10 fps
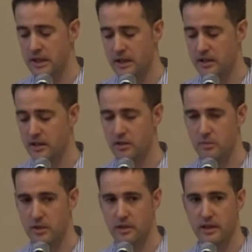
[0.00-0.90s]
and he told
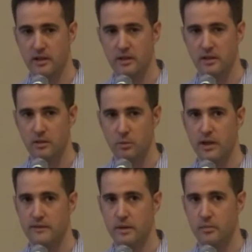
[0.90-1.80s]
me, okay, we
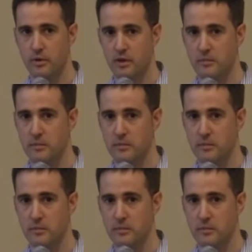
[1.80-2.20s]
have a problem,